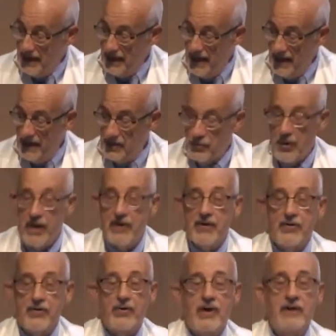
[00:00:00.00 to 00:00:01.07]
and wear
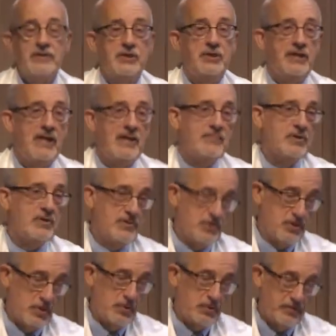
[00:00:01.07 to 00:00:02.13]
cross-shaped
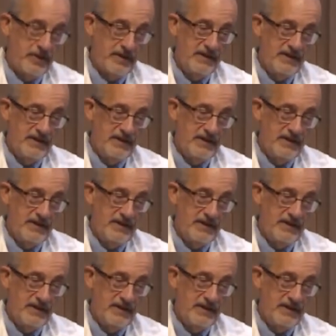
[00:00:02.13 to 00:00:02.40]
jewelry.